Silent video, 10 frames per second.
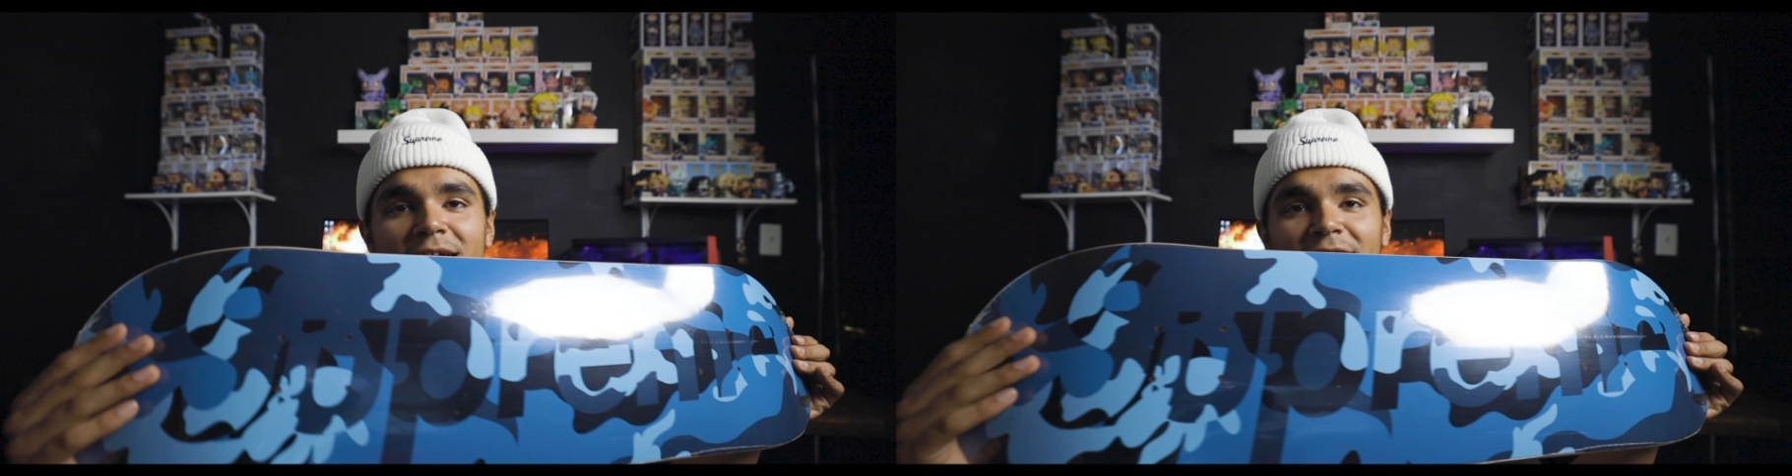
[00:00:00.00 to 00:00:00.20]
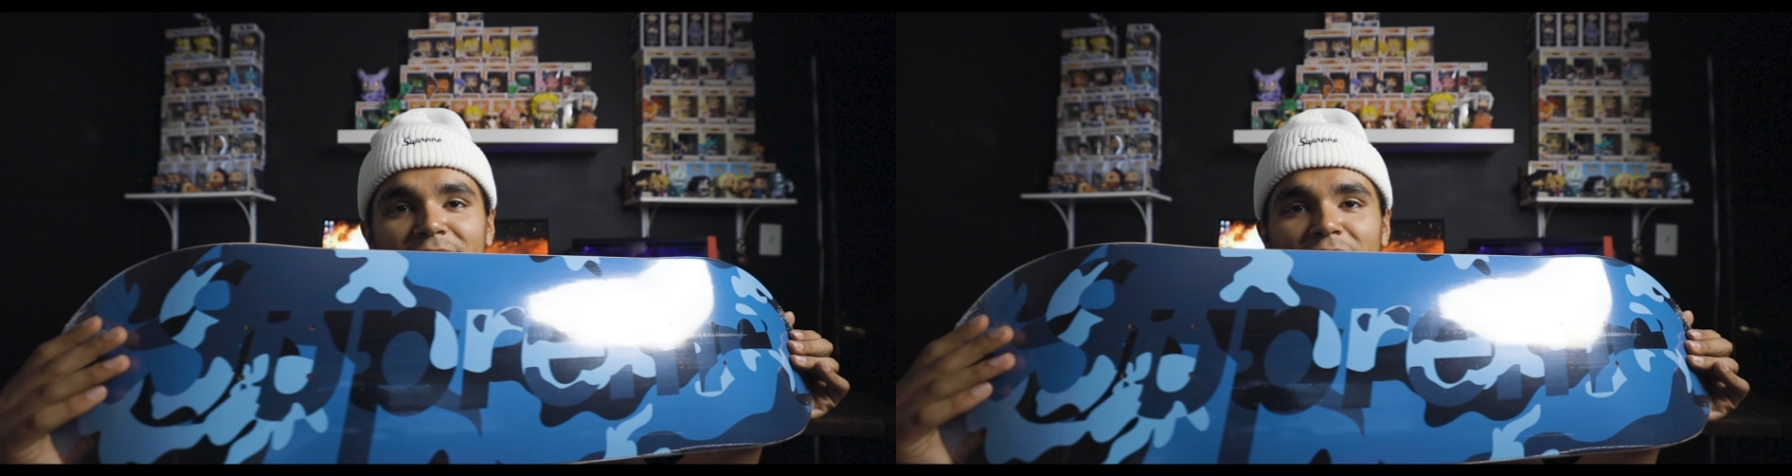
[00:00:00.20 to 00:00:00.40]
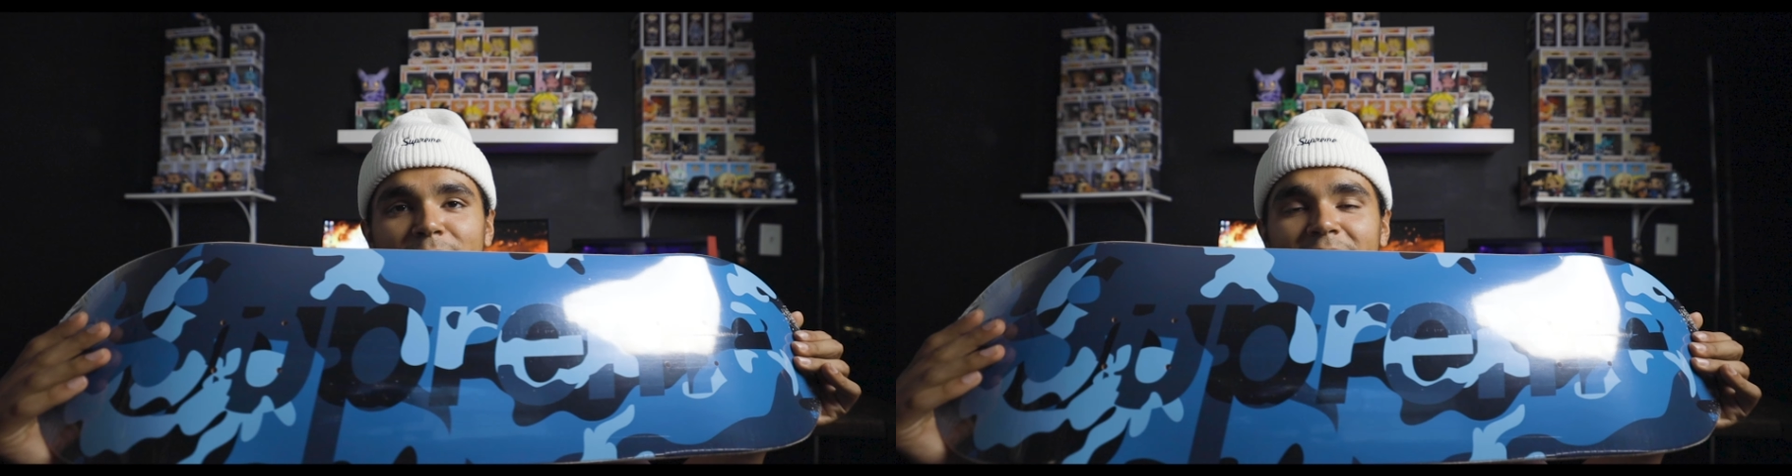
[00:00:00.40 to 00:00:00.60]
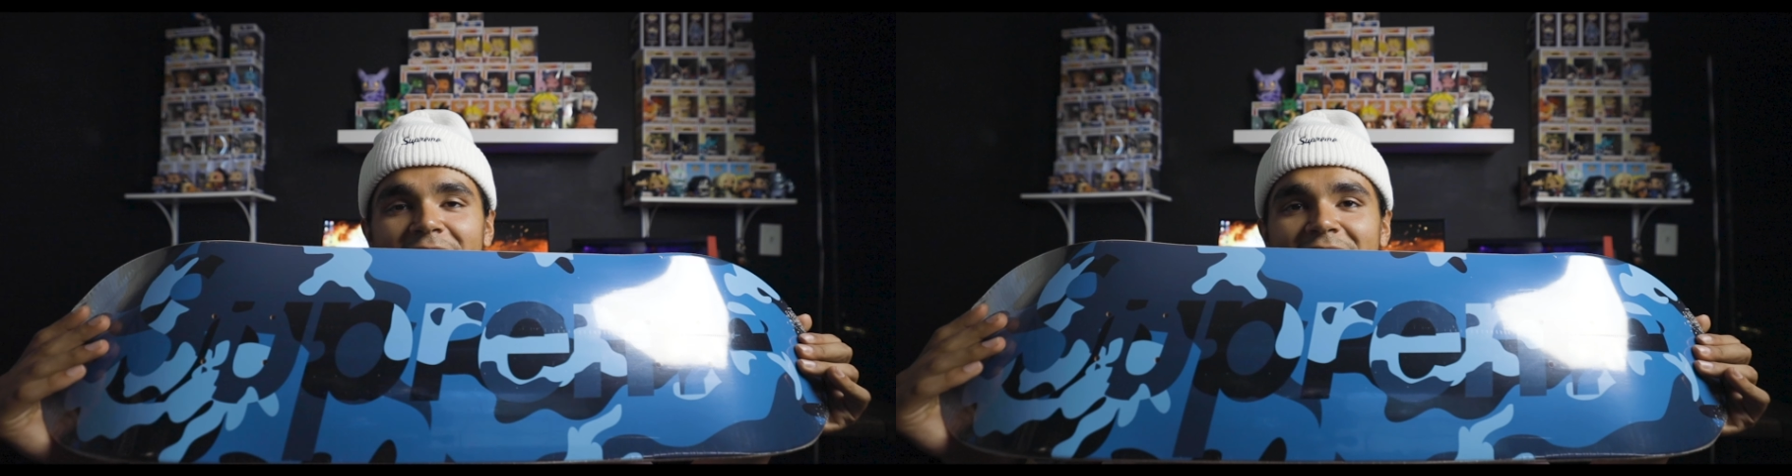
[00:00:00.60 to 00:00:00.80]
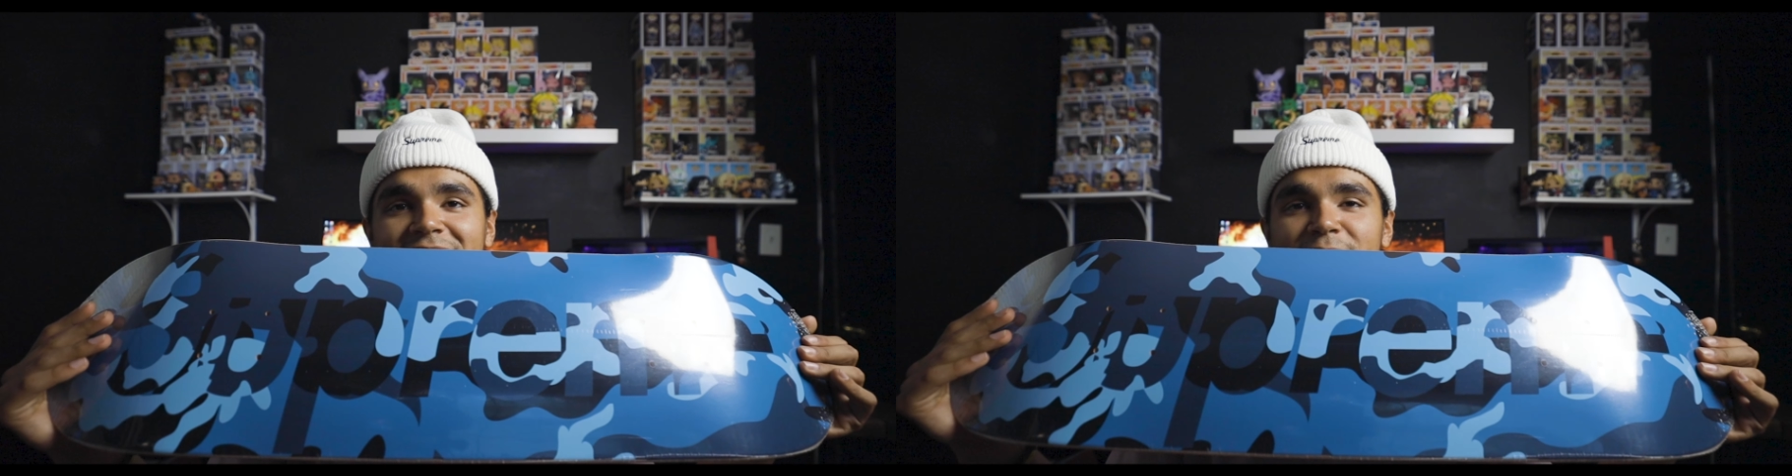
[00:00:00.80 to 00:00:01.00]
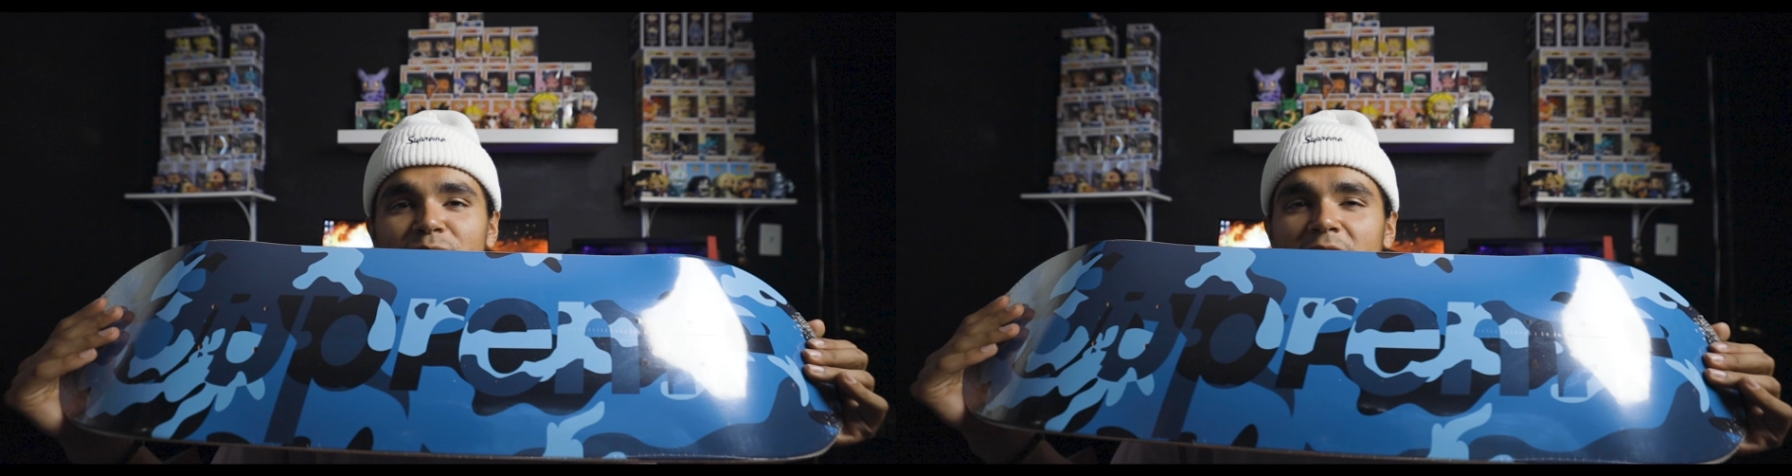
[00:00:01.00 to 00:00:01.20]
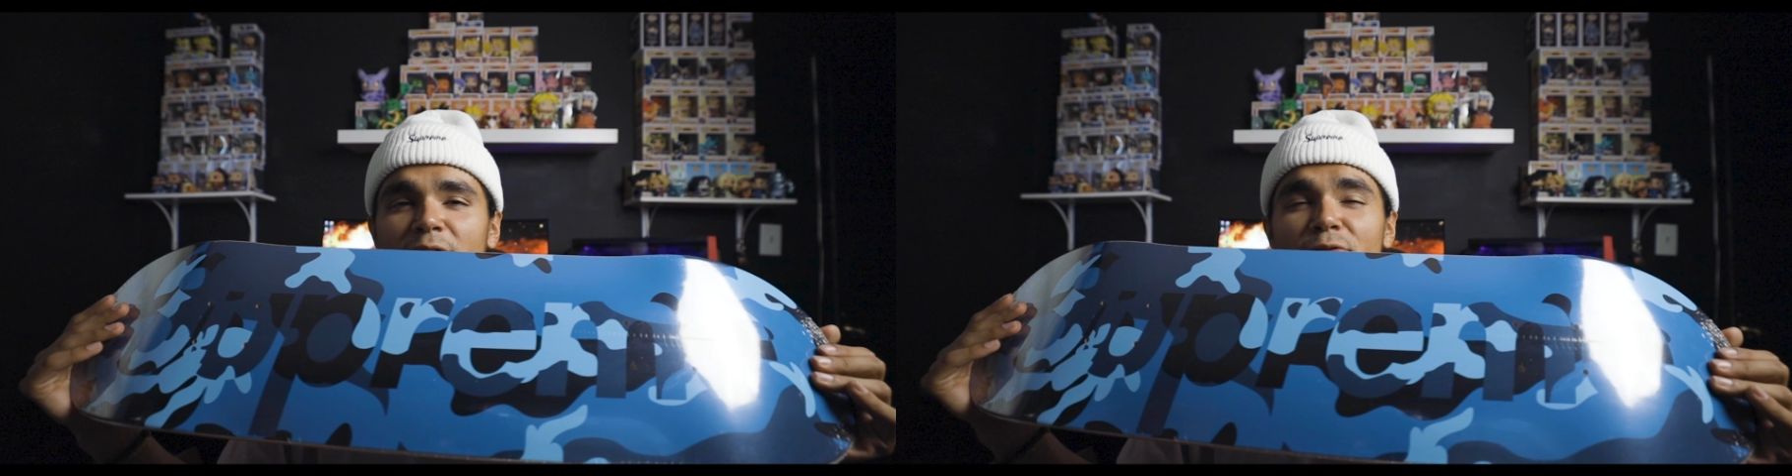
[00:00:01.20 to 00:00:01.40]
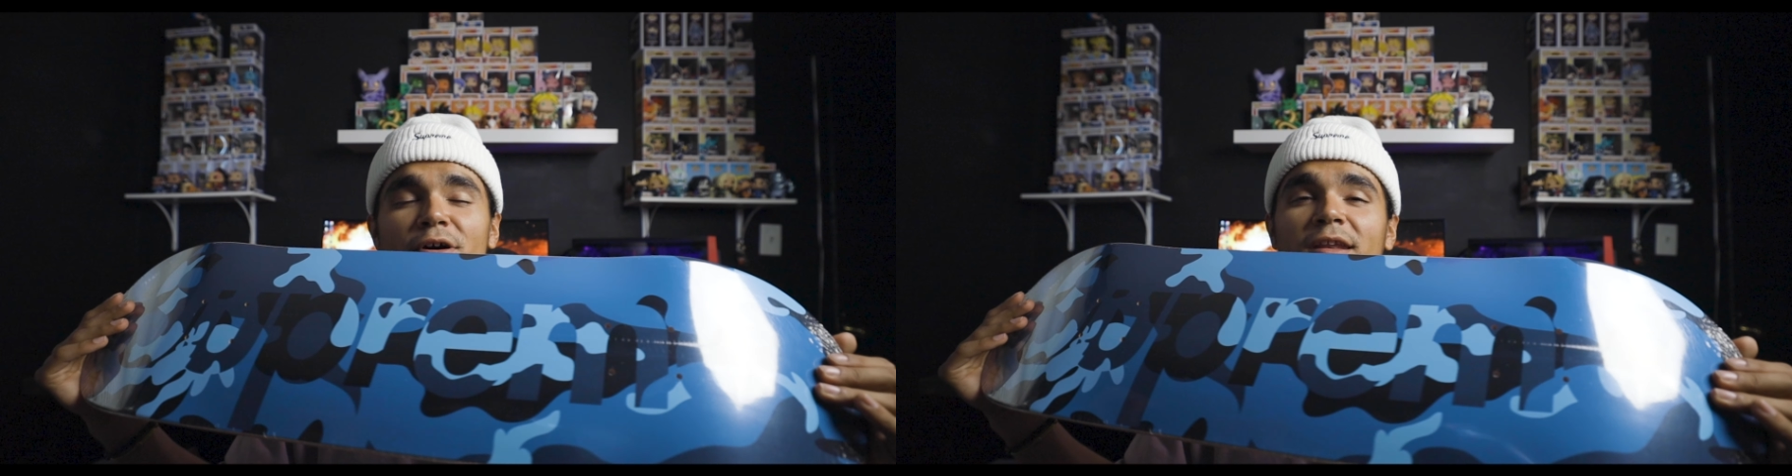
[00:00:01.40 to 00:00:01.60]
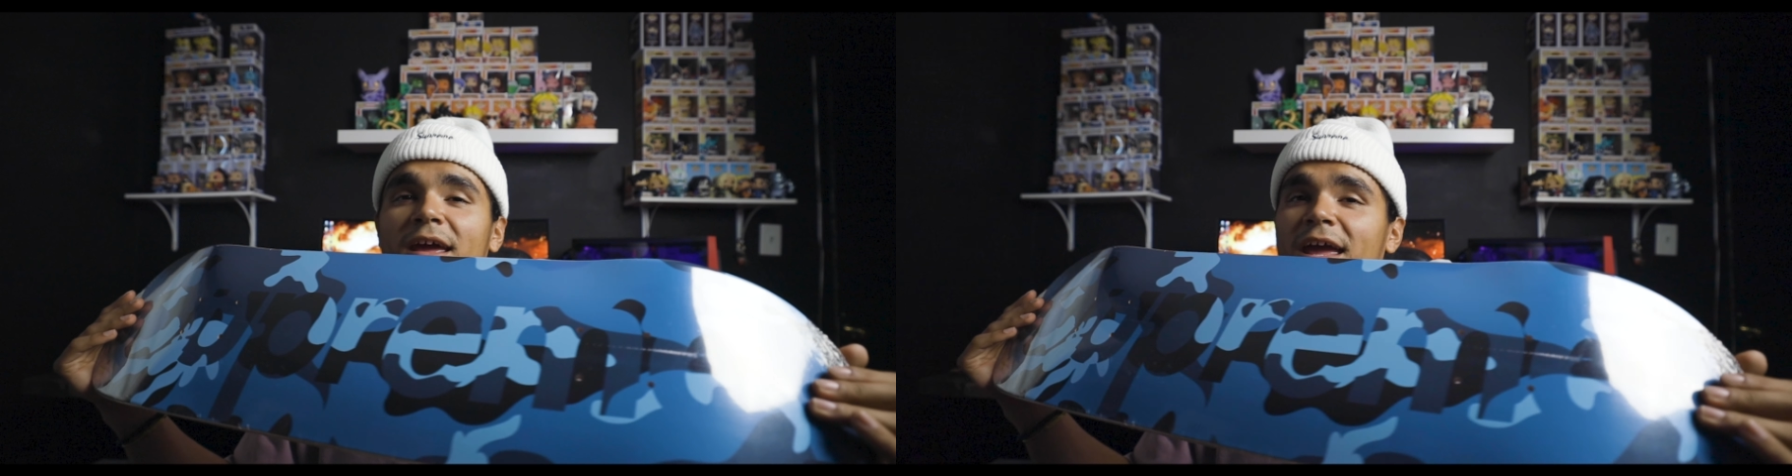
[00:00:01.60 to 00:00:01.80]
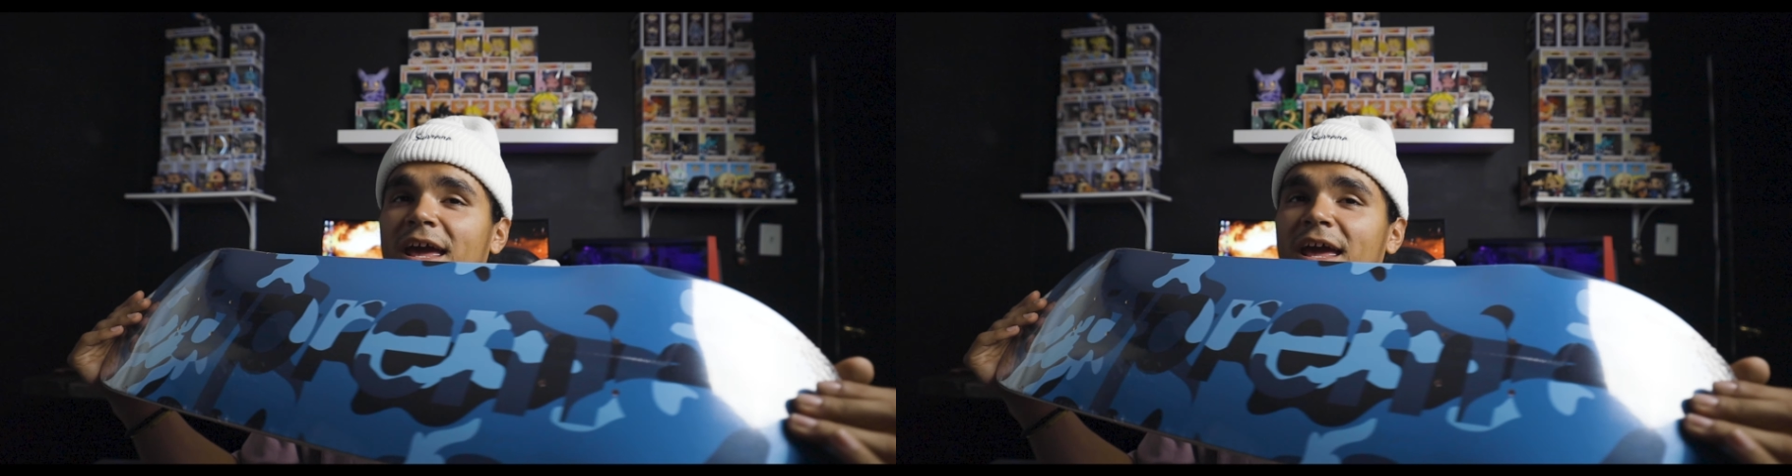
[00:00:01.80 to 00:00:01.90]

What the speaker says: And if anybody has the pink one